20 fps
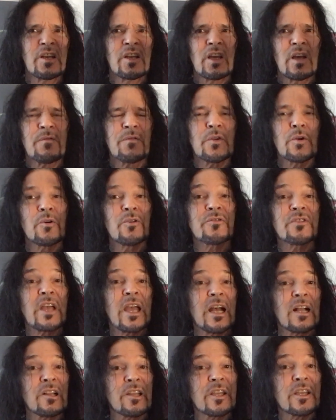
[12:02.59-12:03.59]
If you're at the
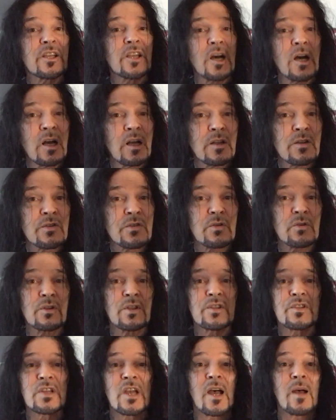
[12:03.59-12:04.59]
LA Guns or
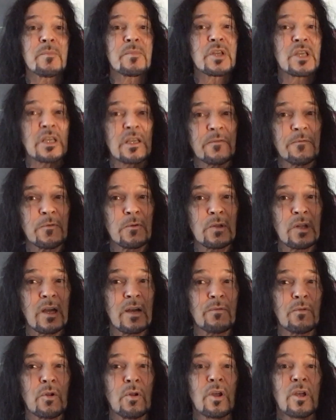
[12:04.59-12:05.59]
the Tom Kiefer
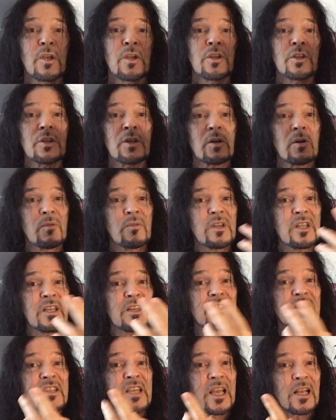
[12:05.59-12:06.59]
level, you don't need
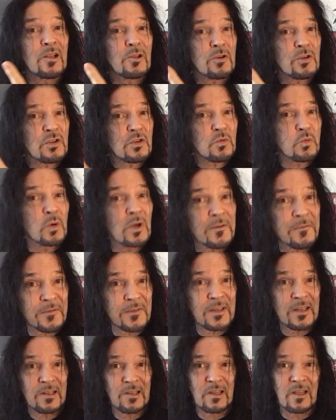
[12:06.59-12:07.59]
a Taylor
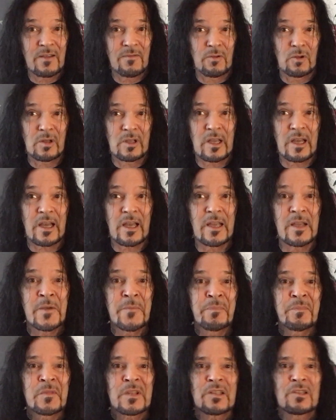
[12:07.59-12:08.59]
Swift level guy.
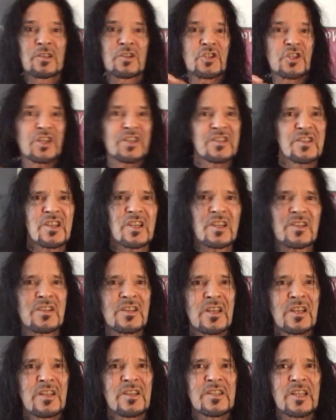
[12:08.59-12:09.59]

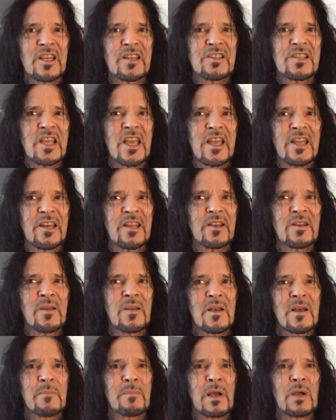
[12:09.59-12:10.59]
Logistics dictated
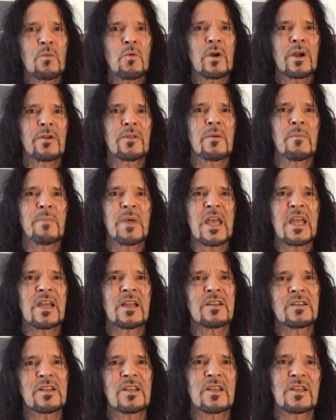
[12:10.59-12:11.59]
by where the
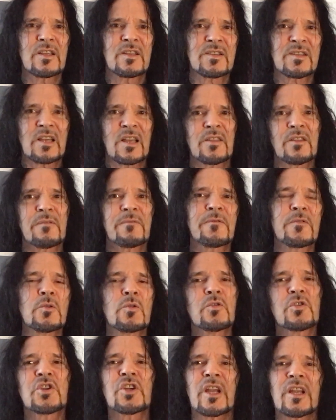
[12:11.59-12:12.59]
band is on the
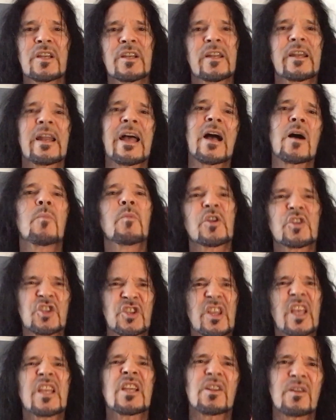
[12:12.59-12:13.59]
food chain and how much
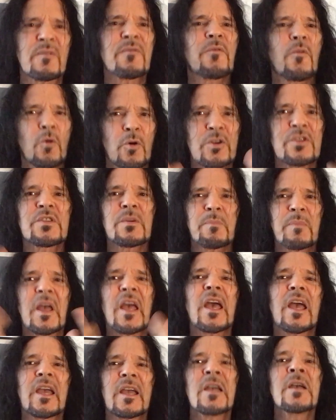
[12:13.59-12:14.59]
they can afford to
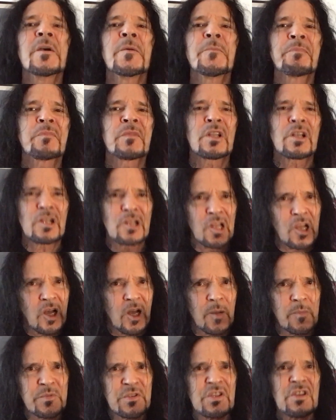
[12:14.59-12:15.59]
pay.
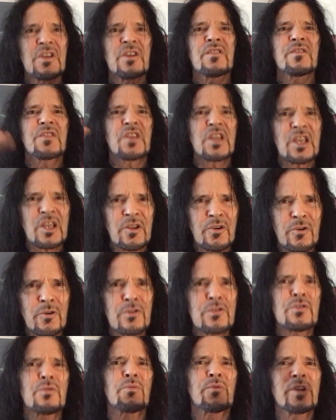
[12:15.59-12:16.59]
Clubs,
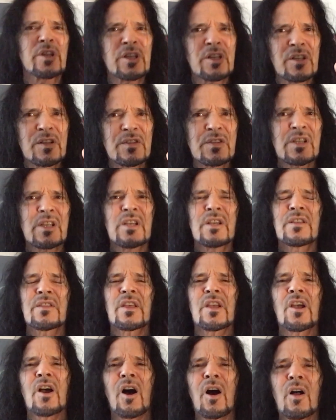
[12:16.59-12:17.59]
theaters, arenas,
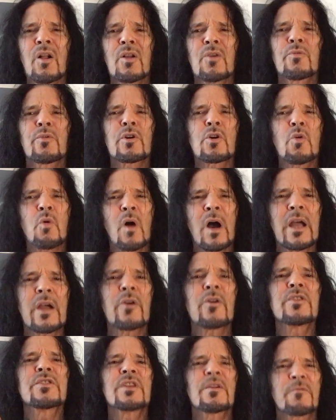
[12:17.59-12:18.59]
they all
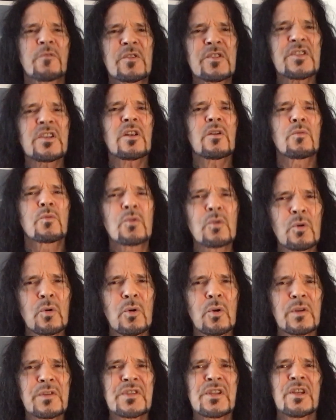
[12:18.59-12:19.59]
require a different set of
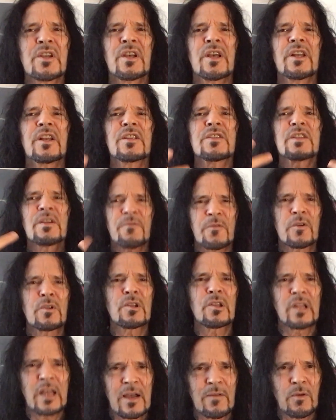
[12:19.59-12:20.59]
rules and a different
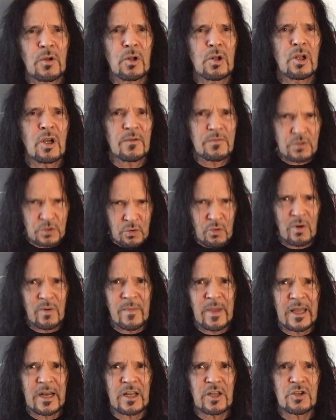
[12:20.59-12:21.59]
level of tour
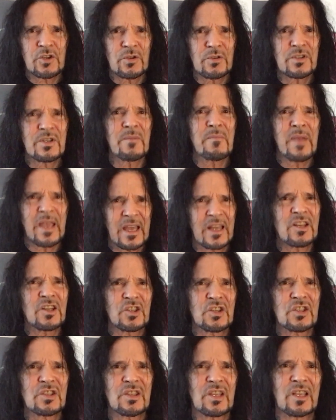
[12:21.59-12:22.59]
manager to
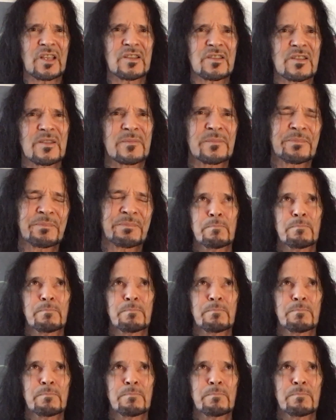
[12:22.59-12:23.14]
manage things.